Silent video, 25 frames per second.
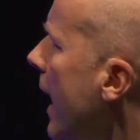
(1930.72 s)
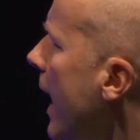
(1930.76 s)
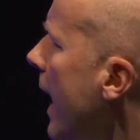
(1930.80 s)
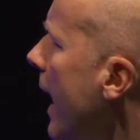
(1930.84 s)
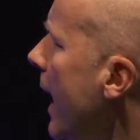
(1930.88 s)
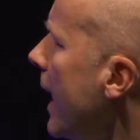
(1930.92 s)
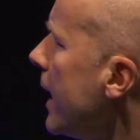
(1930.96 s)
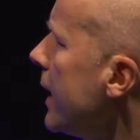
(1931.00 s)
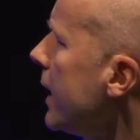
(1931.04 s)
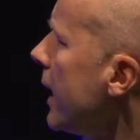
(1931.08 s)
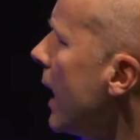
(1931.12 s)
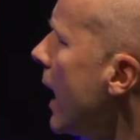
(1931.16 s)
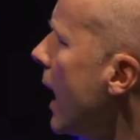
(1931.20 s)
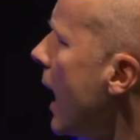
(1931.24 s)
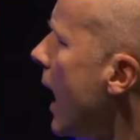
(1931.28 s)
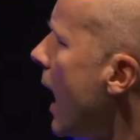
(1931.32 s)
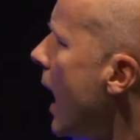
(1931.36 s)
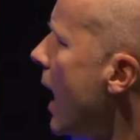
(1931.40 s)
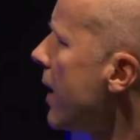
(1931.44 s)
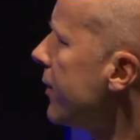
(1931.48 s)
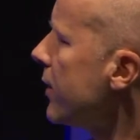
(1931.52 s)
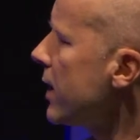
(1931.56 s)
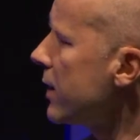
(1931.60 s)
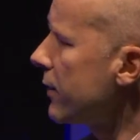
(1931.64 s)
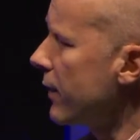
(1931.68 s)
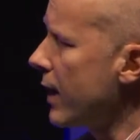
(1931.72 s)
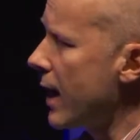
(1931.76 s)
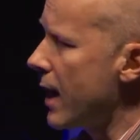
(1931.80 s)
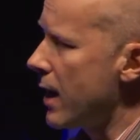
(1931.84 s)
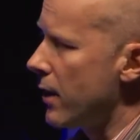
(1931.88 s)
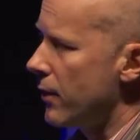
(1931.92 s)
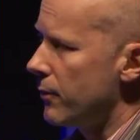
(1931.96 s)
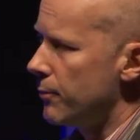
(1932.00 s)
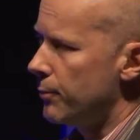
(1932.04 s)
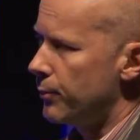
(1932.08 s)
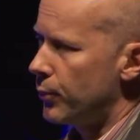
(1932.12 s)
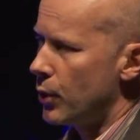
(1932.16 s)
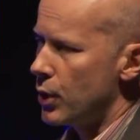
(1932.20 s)
And I think
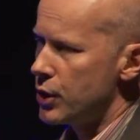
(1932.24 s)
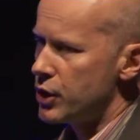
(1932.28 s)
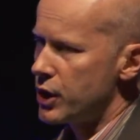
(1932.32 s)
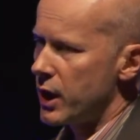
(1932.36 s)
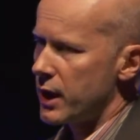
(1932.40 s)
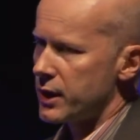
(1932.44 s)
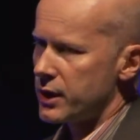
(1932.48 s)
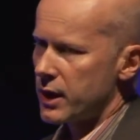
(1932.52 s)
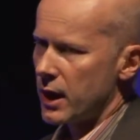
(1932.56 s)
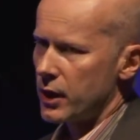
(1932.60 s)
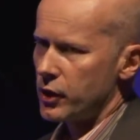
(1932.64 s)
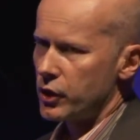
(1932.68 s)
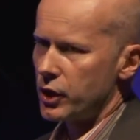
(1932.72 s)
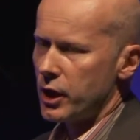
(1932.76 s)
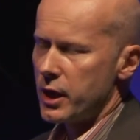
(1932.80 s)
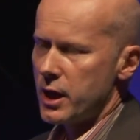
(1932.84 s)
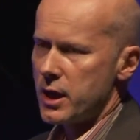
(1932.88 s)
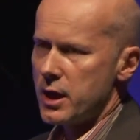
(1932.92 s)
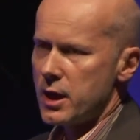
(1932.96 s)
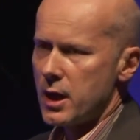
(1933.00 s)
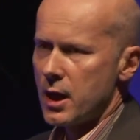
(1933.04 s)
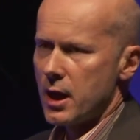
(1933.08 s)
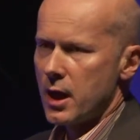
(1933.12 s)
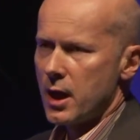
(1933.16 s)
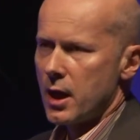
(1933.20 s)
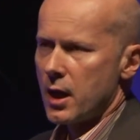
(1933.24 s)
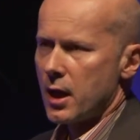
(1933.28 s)
that project actually